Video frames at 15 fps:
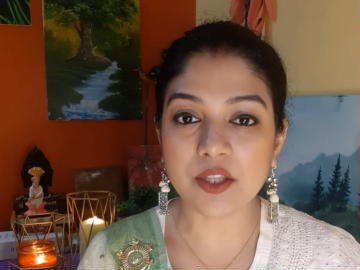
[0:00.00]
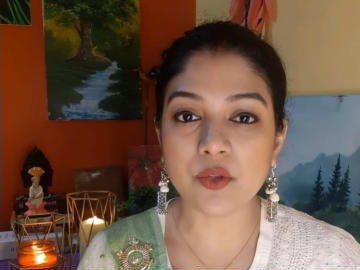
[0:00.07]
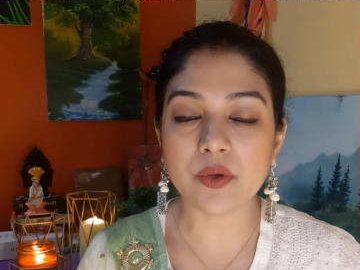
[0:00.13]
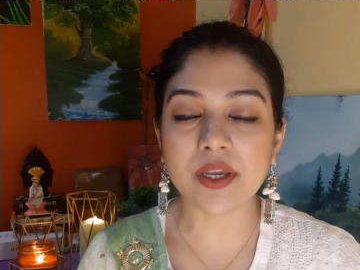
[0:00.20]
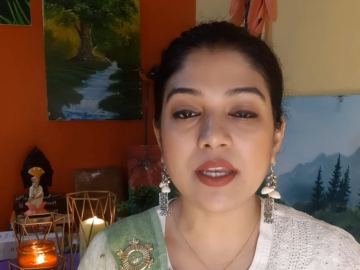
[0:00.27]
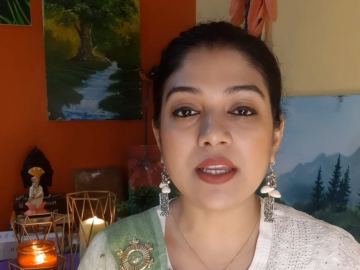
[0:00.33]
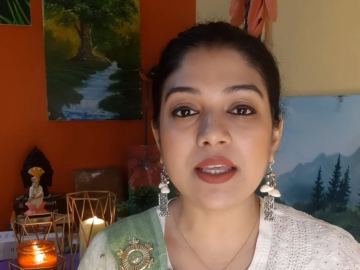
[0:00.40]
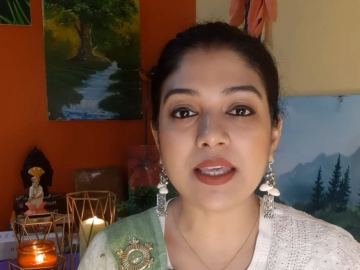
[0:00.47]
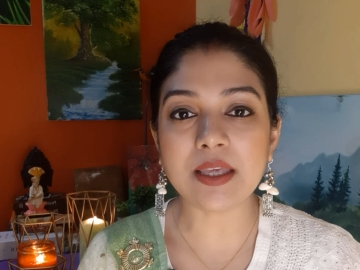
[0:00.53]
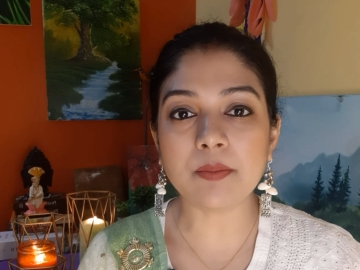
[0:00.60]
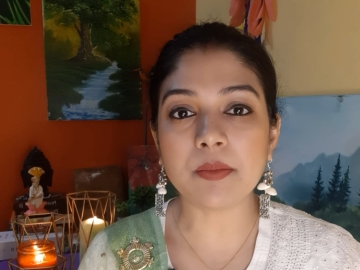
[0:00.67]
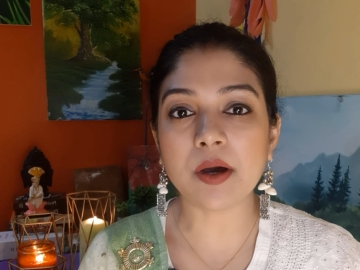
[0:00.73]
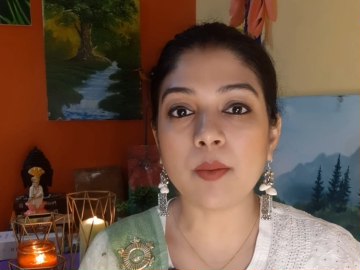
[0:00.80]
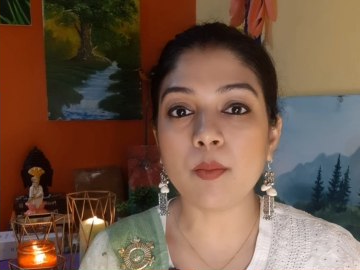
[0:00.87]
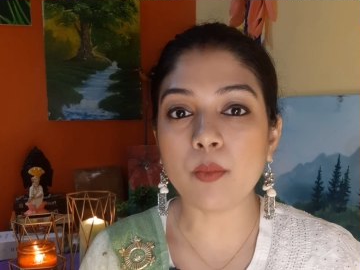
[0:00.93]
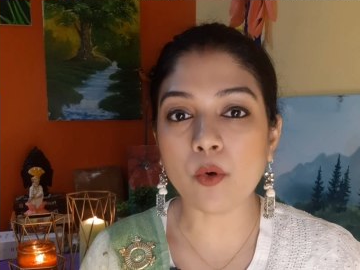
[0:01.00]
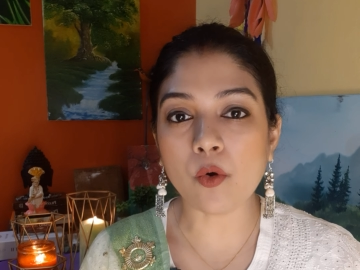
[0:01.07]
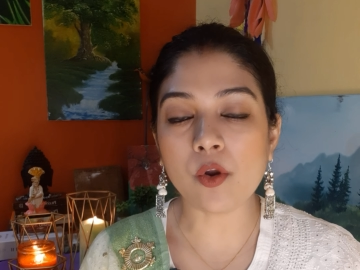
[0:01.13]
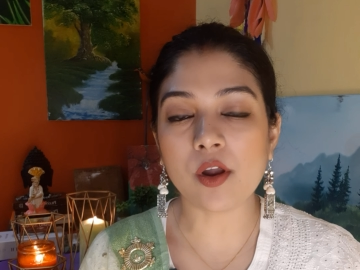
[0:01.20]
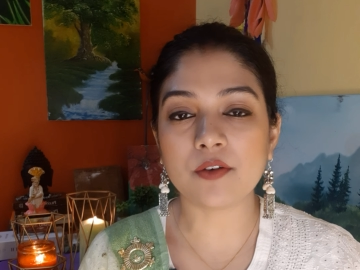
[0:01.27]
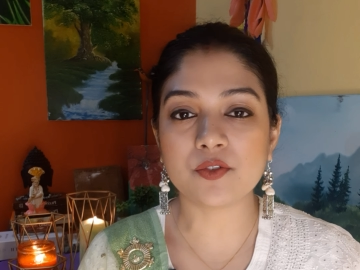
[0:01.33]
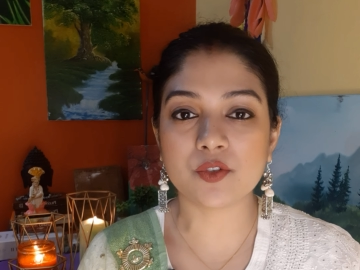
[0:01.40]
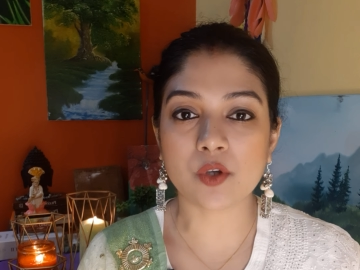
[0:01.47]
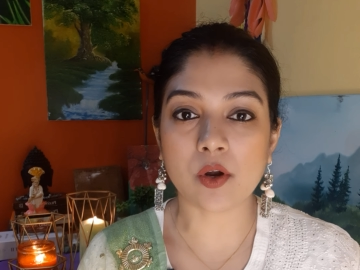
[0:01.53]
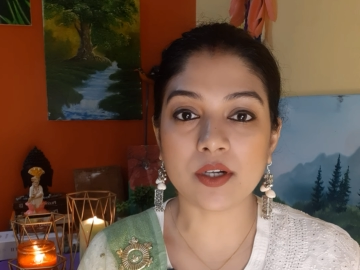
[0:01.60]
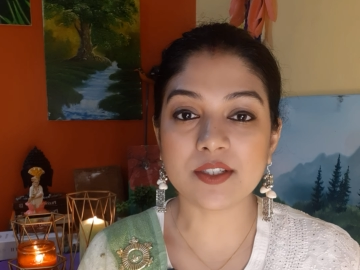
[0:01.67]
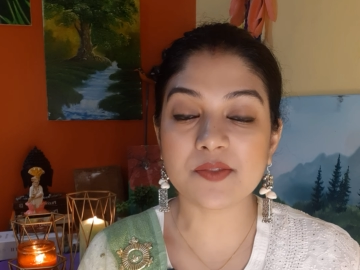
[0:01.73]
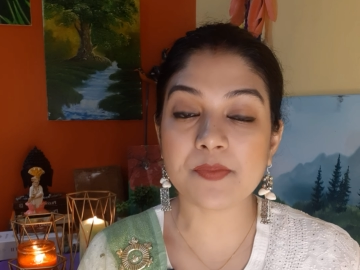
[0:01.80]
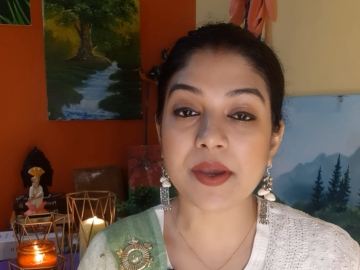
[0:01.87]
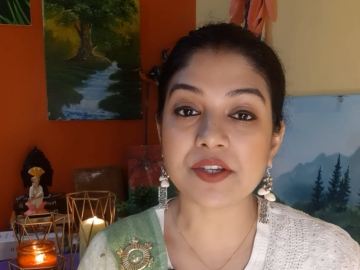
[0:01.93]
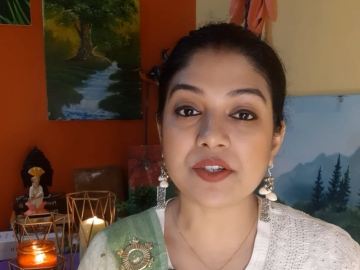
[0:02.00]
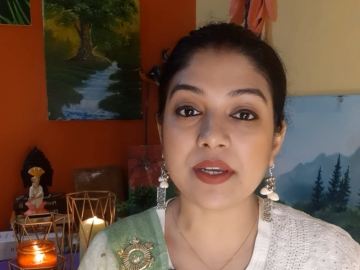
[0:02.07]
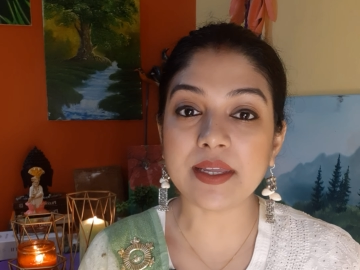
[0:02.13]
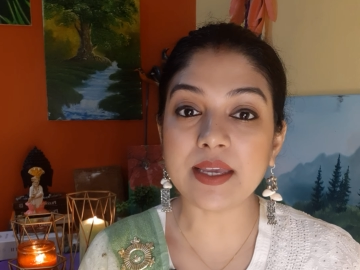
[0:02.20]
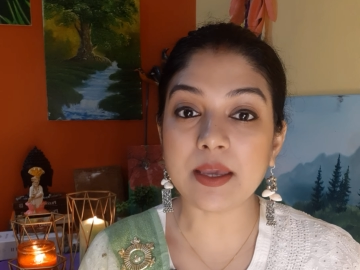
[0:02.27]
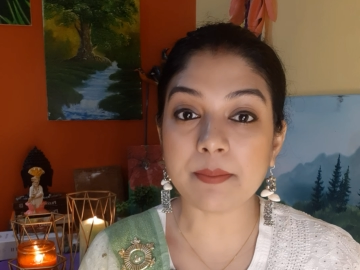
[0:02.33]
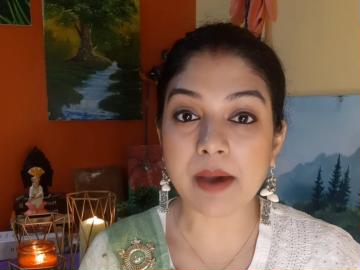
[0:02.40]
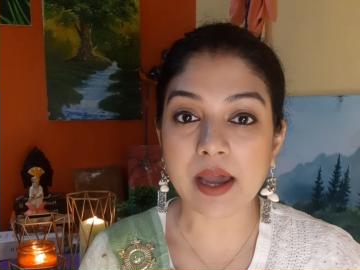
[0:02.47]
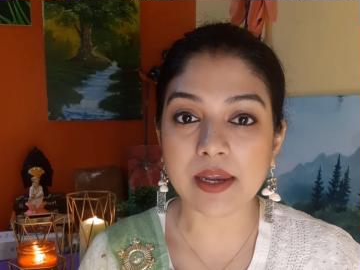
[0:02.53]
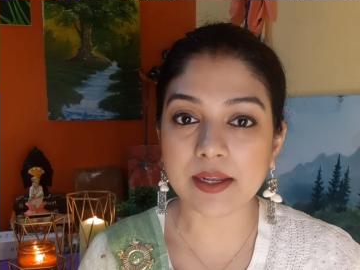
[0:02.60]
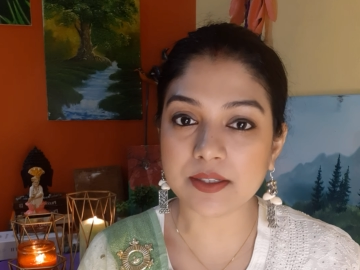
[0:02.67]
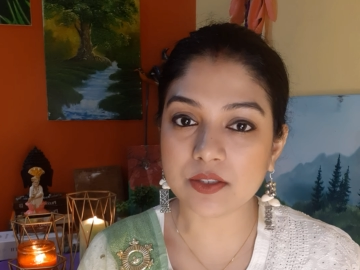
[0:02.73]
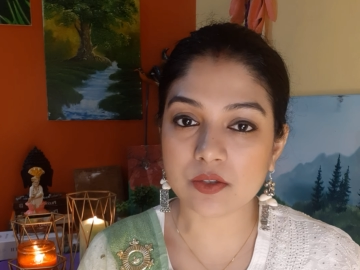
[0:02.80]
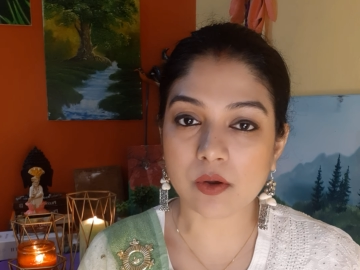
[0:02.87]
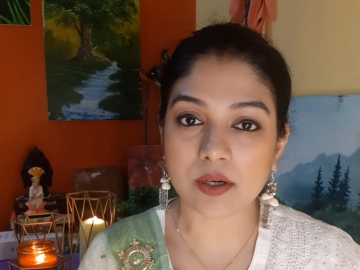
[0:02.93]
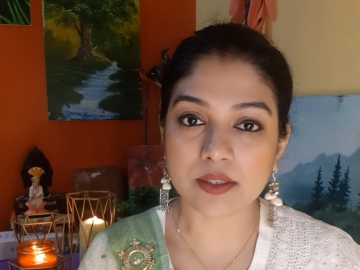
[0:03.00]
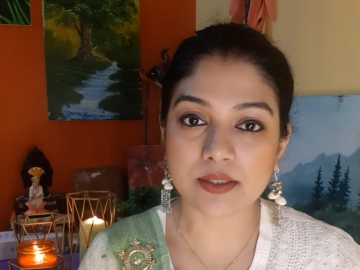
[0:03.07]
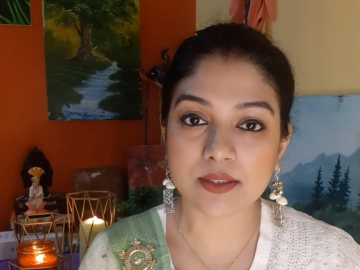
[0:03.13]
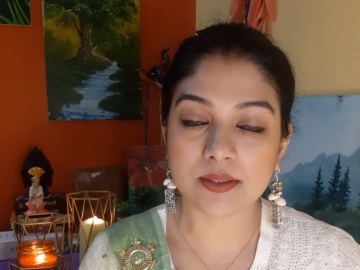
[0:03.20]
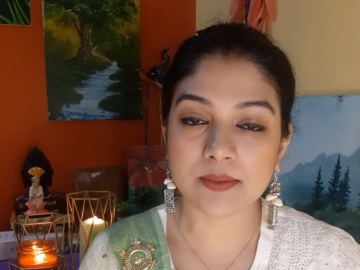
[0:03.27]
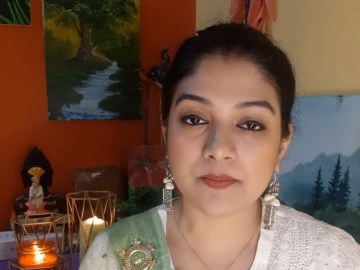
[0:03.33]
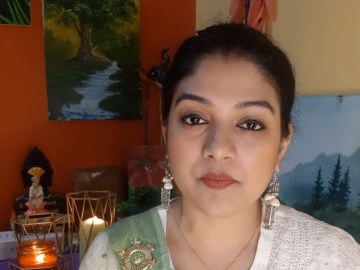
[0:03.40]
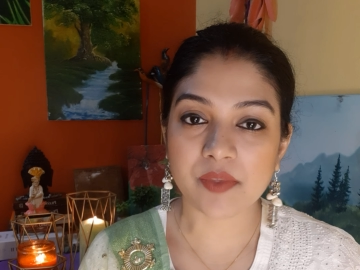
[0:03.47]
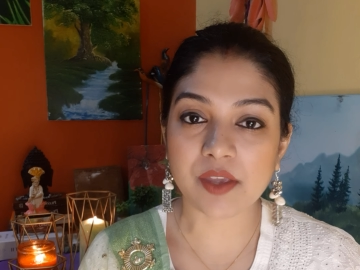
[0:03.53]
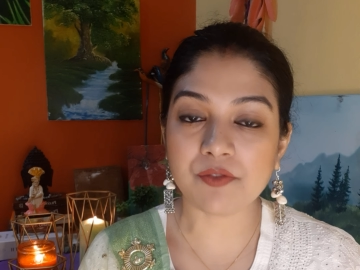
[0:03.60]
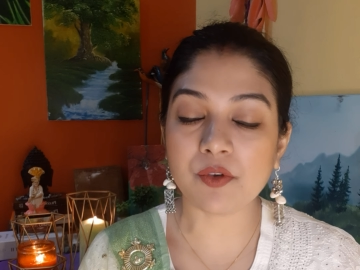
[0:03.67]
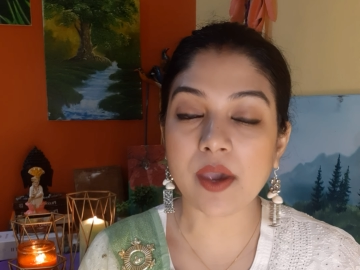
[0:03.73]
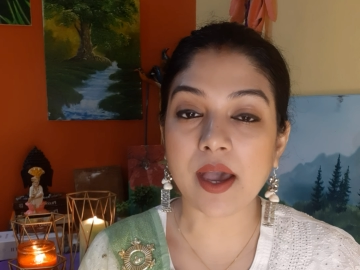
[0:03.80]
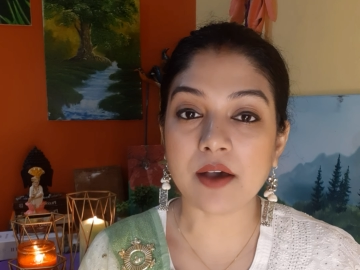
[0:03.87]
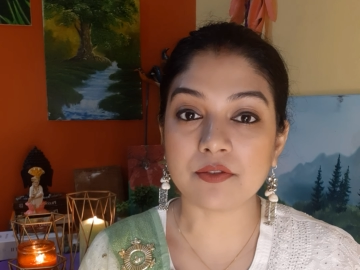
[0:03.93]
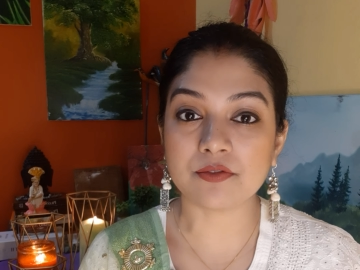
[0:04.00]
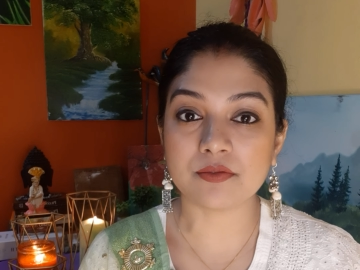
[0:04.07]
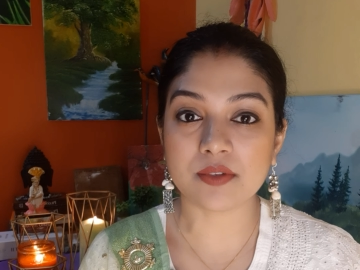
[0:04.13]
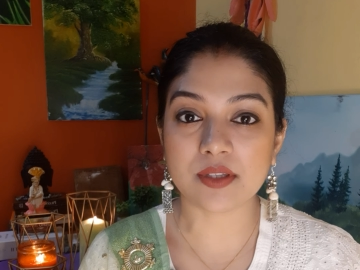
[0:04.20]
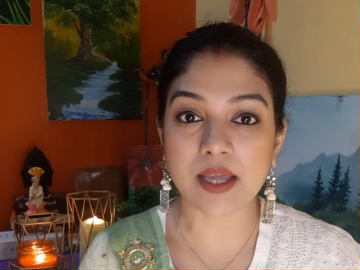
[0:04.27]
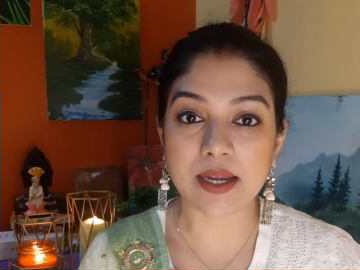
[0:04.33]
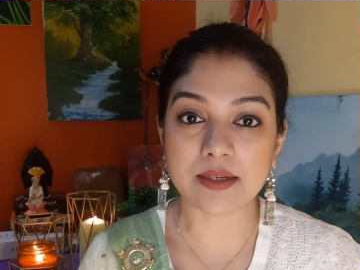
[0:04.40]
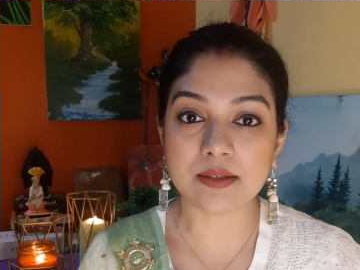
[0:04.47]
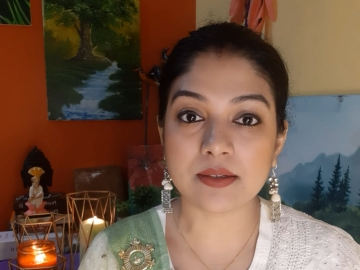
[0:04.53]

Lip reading: You can keep a bowl of salt, especially Himalayan salt, if you have that.